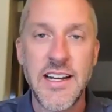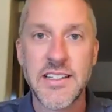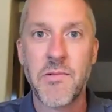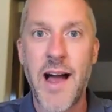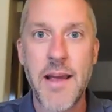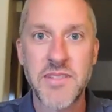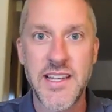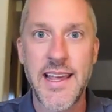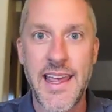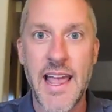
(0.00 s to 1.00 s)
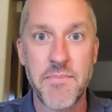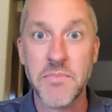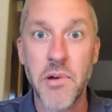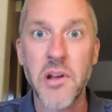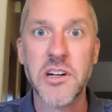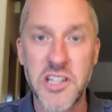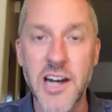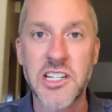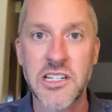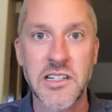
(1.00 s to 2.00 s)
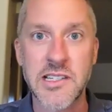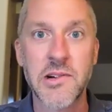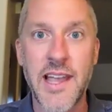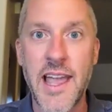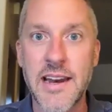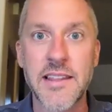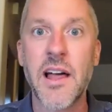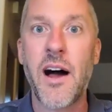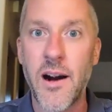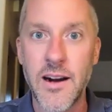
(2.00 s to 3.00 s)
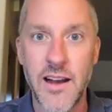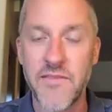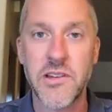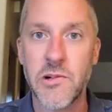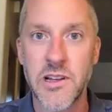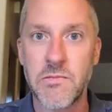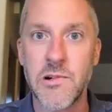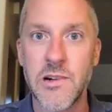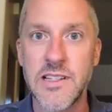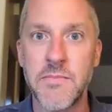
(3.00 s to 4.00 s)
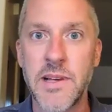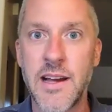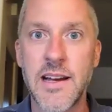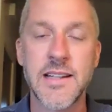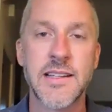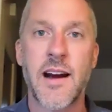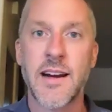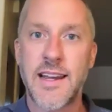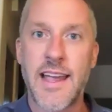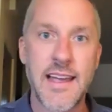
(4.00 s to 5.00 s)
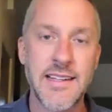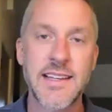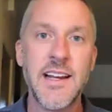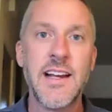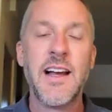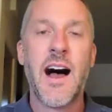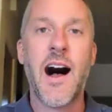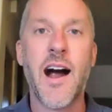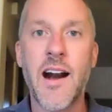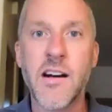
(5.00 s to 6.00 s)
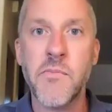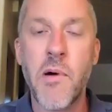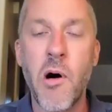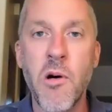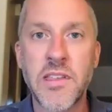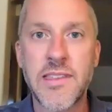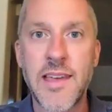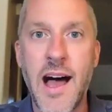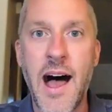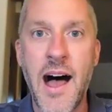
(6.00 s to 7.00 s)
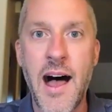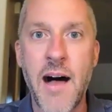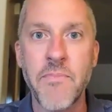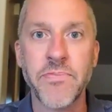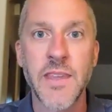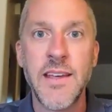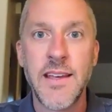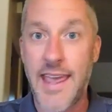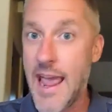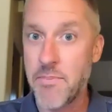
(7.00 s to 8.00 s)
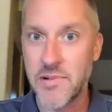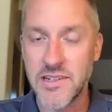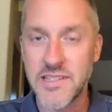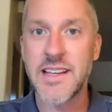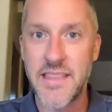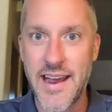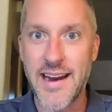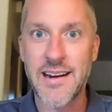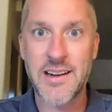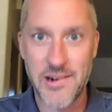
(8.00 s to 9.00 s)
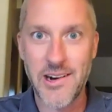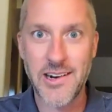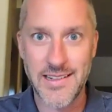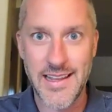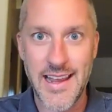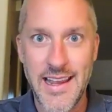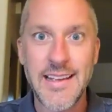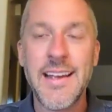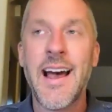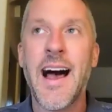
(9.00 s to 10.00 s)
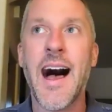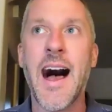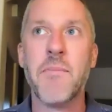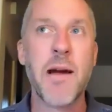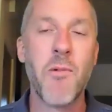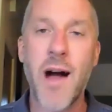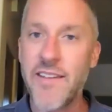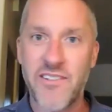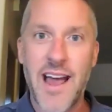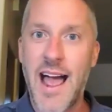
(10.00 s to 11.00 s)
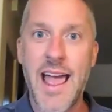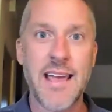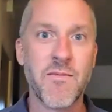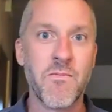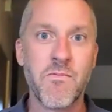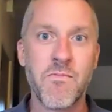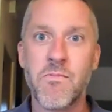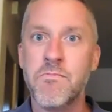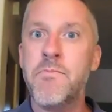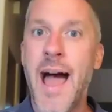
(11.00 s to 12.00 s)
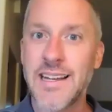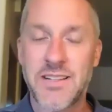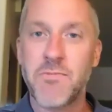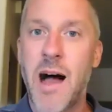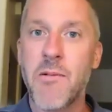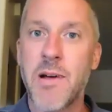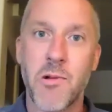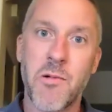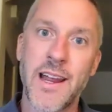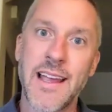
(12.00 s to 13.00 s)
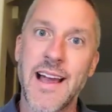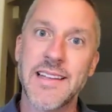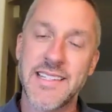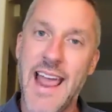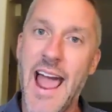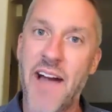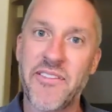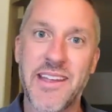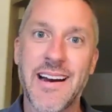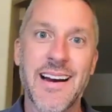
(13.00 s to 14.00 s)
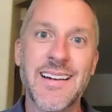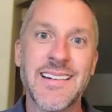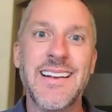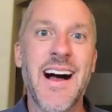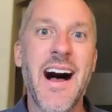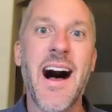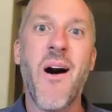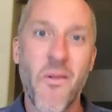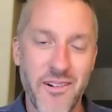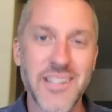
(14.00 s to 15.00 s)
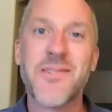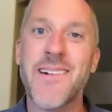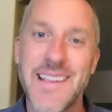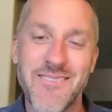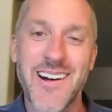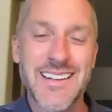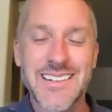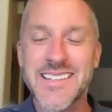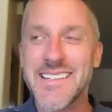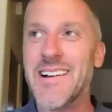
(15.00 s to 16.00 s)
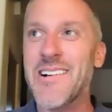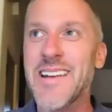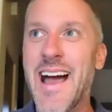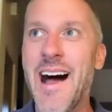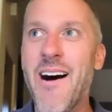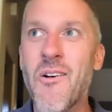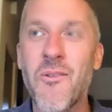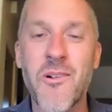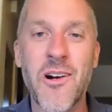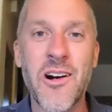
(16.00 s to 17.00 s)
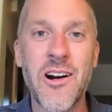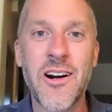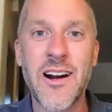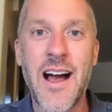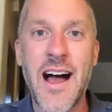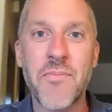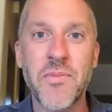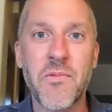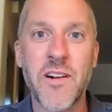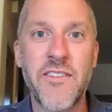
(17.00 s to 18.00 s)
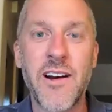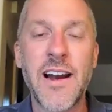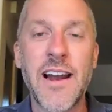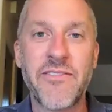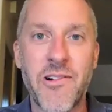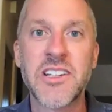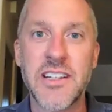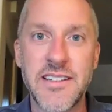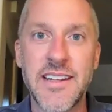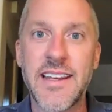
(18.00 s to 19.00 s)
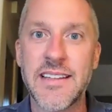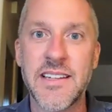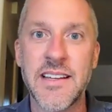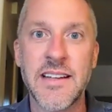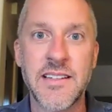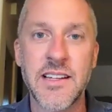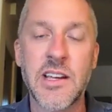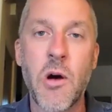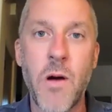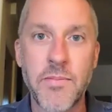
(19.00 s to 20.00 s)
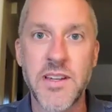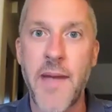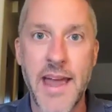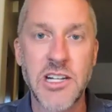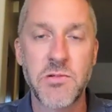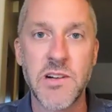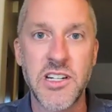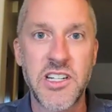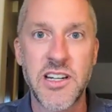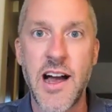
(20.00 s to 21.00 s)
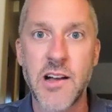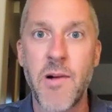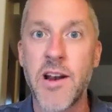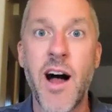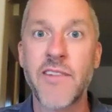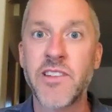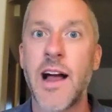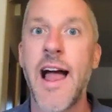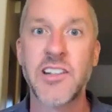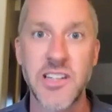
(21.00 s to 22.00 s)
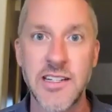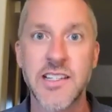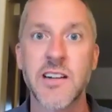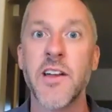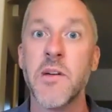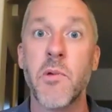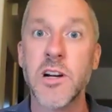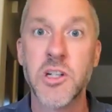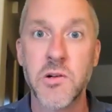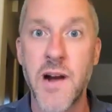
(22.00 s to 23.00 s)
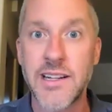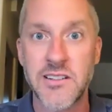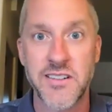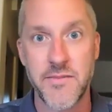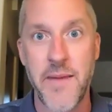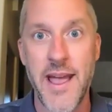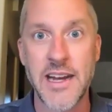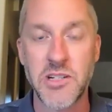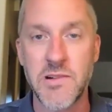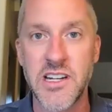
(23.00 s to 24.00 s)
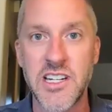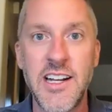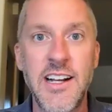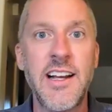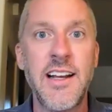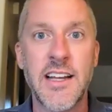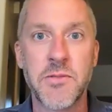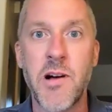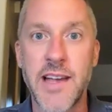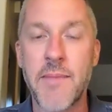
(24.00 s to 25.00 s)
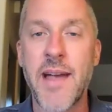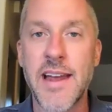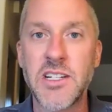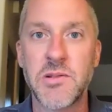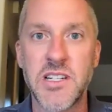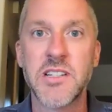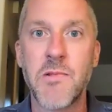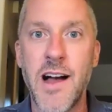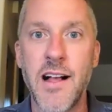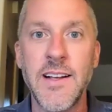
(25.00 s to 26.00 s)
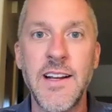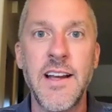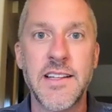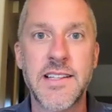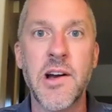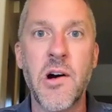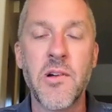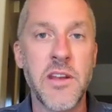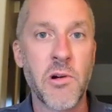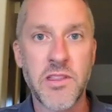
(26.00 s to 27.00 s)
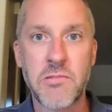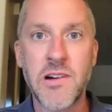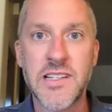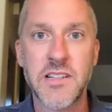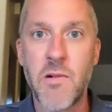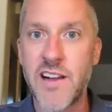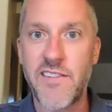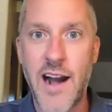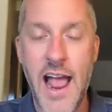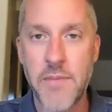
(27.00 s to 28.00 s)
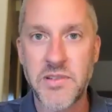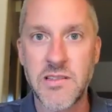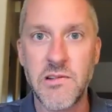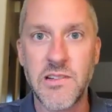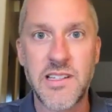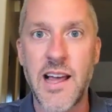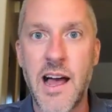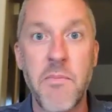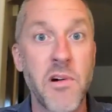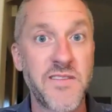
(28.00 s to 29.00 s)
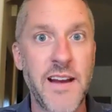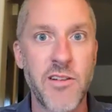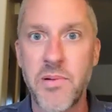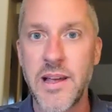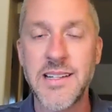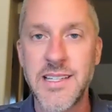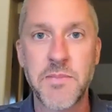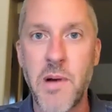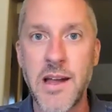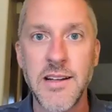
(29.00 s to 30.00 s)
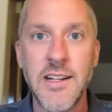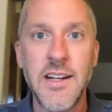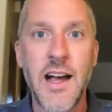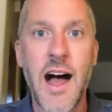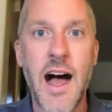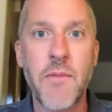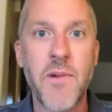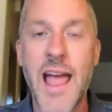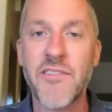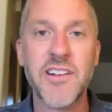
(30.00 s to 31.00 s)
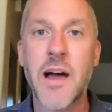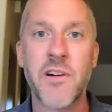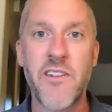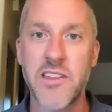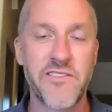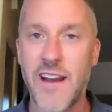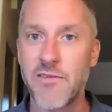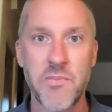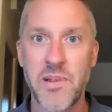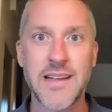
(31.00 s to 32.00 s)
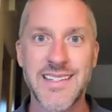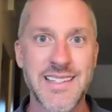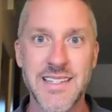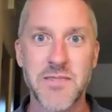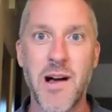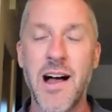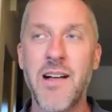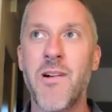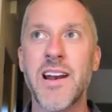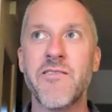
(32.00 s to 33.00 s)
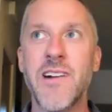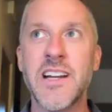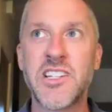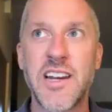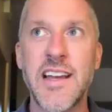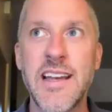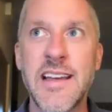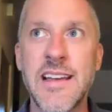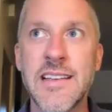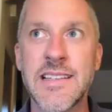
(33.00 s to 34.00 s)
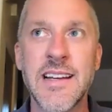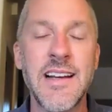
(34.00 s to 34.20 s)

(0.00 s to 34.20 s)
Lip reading: It's a YMCA camp in Boulder Junction, is located in the heart of the North Woods. And because our kids are both campers there currently, my wife and I met while we were working on staff there over 21 years ago now. We're very fortunate to get to go up to Manitowish quite often. I actually serve on the board of directors for Manitowish as well, Camp Manitowish as well. So the North Woods is one of our absolute most favorite places, but we have a number of other favorite places as well, one of which is